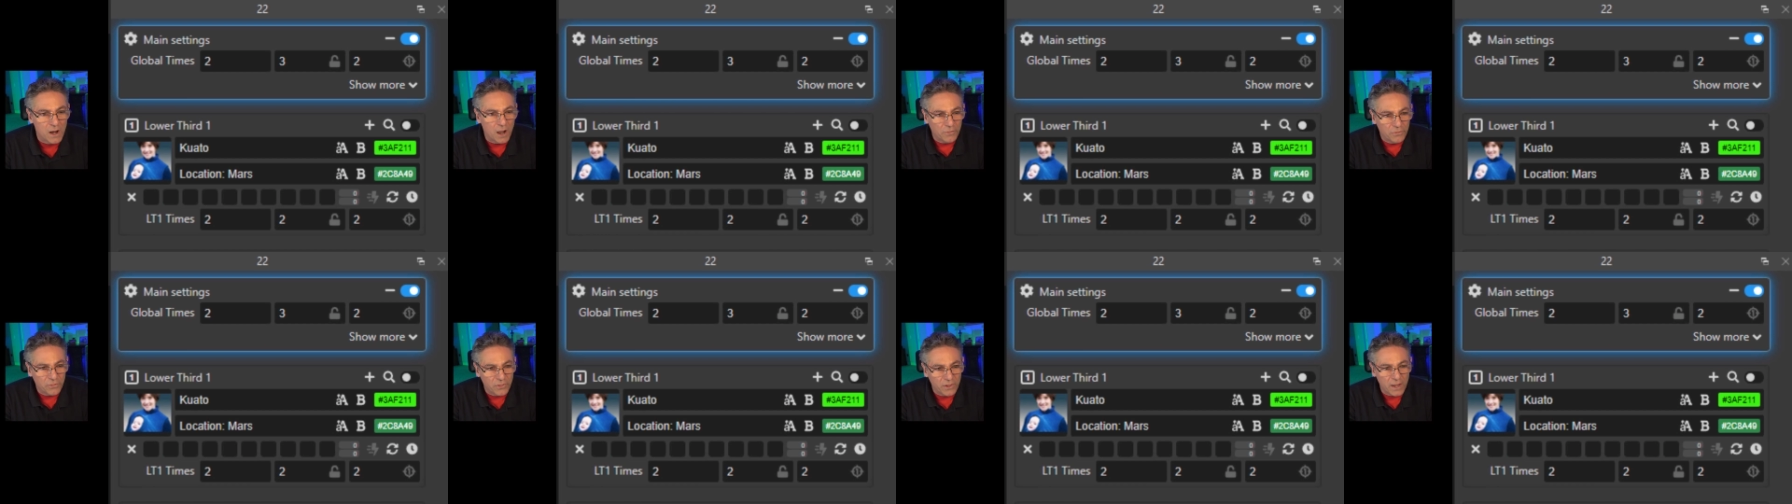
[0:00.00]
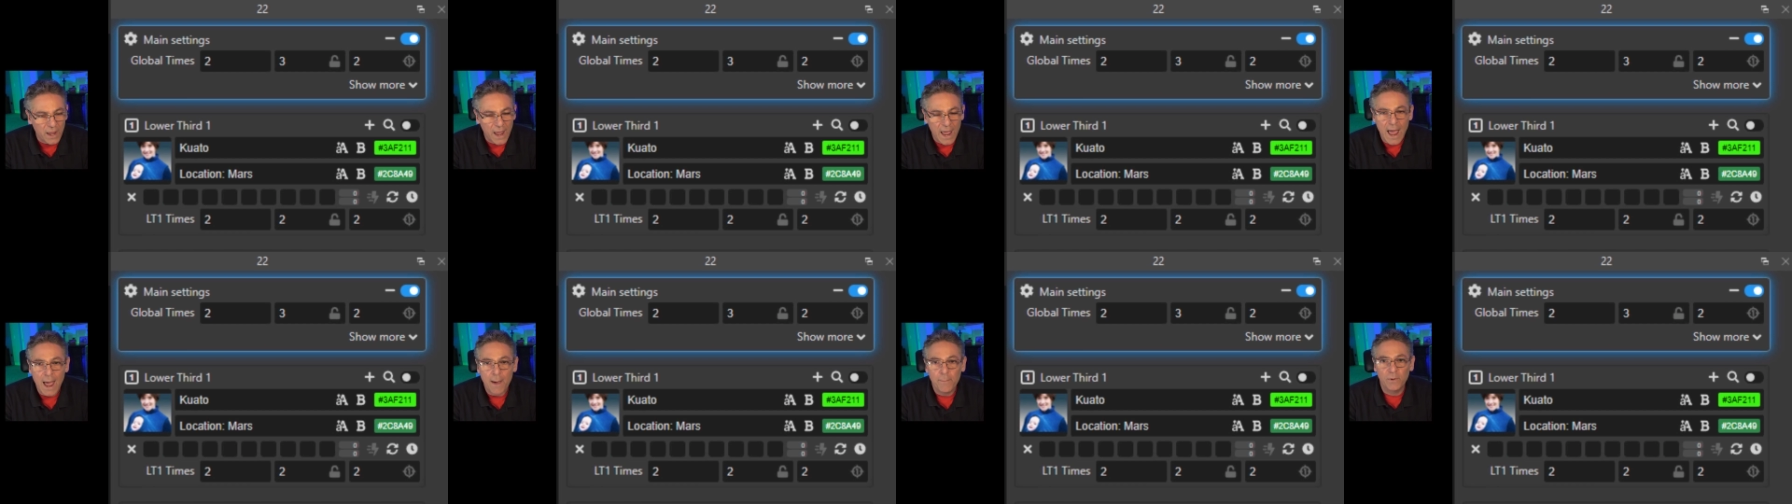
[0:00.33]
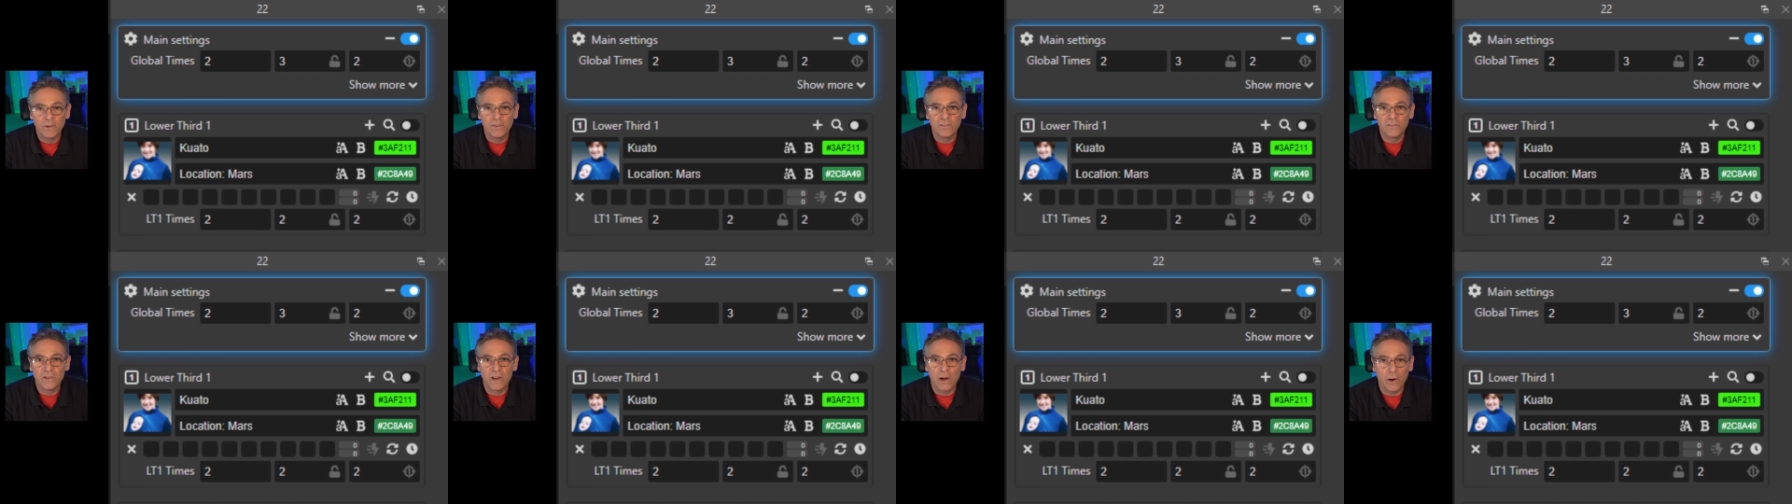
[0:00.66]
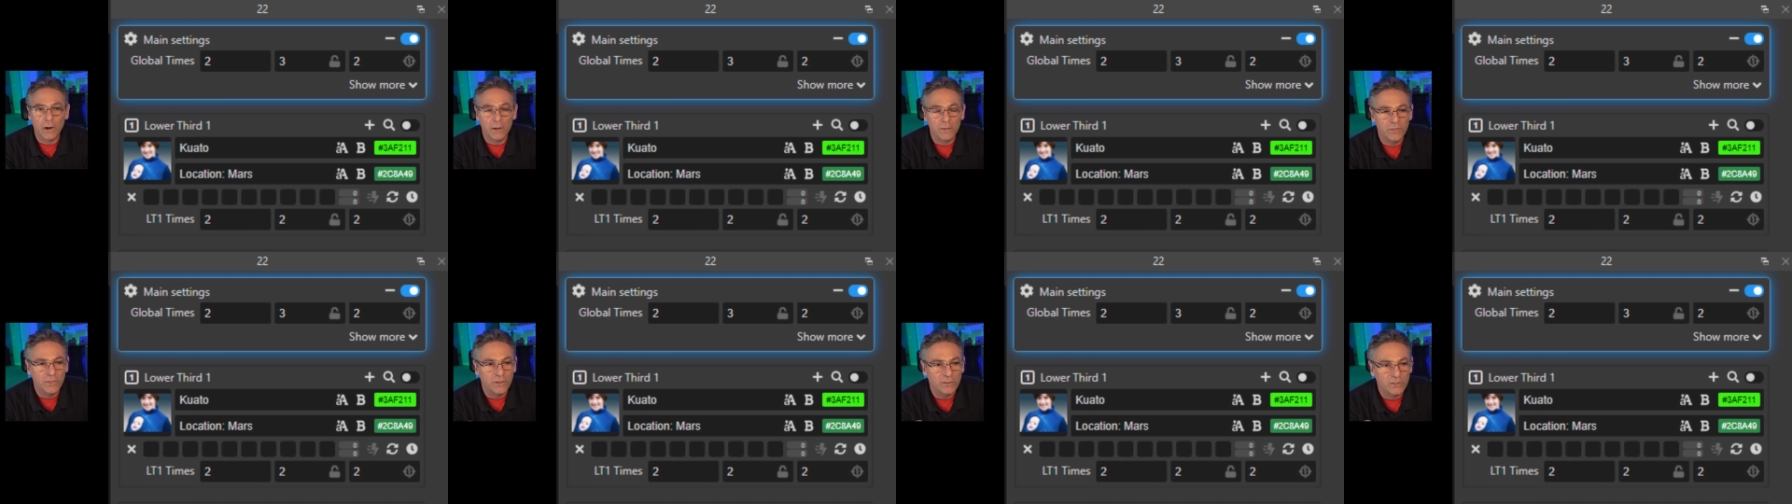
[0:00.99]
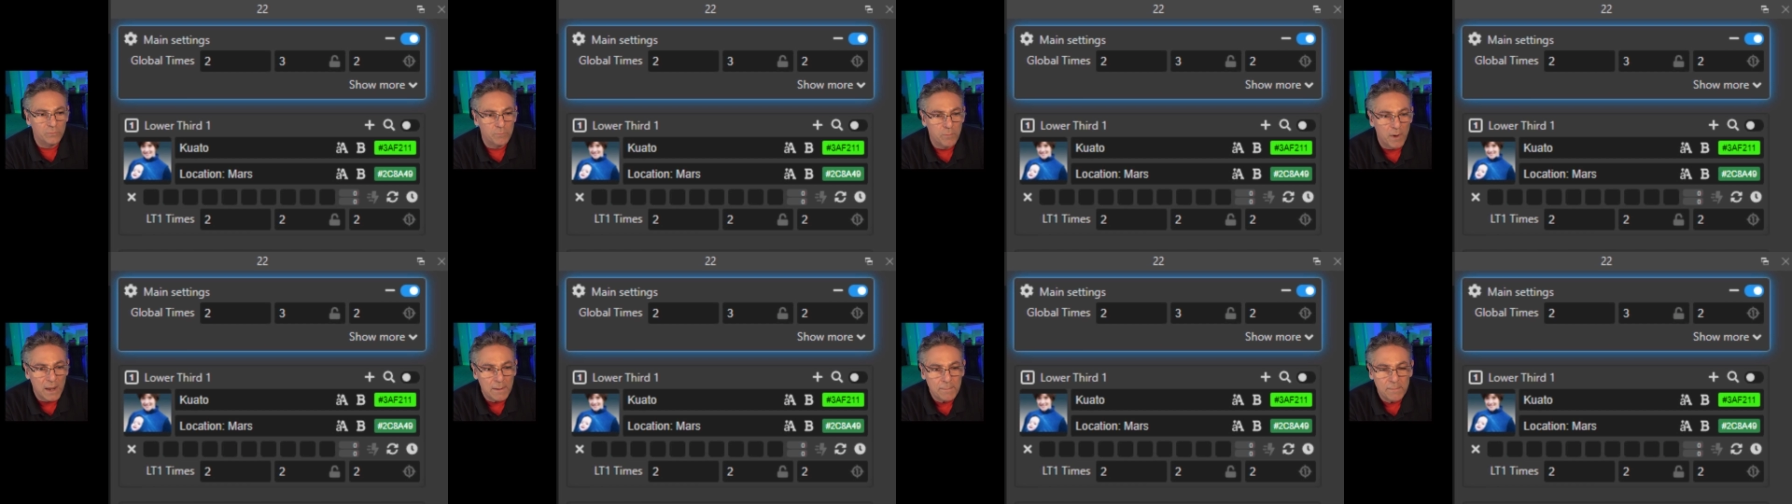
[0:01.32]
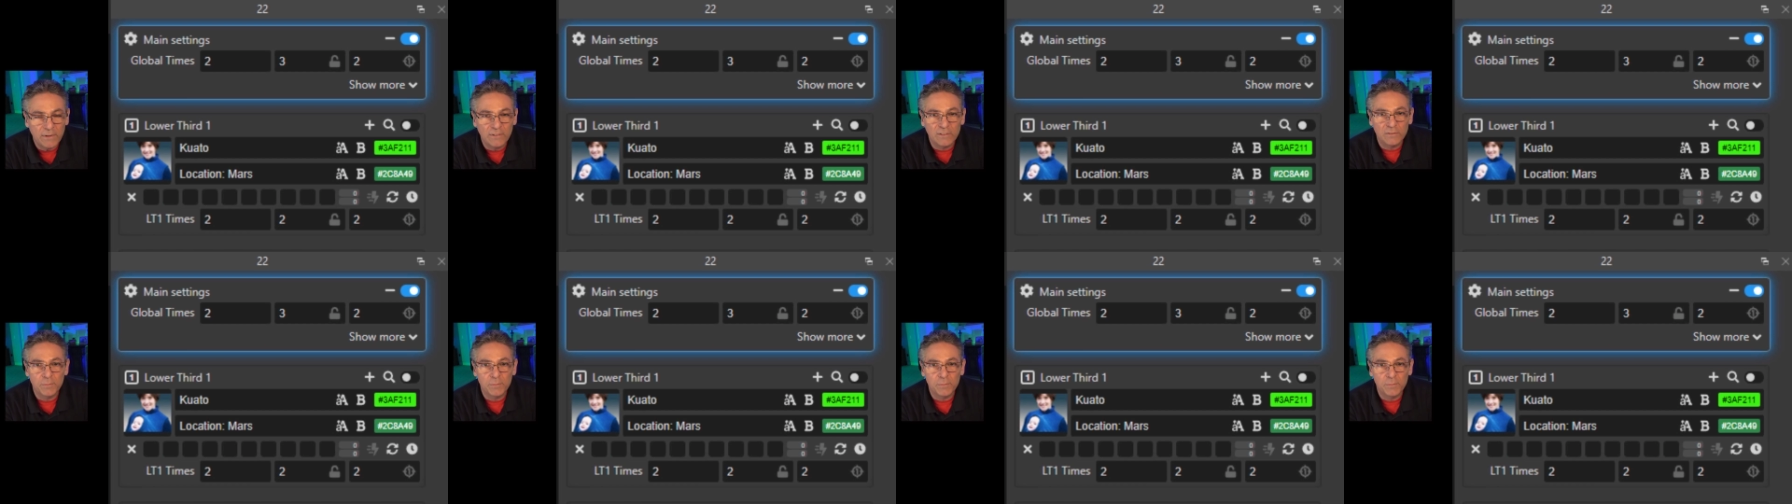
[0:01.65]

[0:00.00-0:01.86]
nothing happens. Now, this may be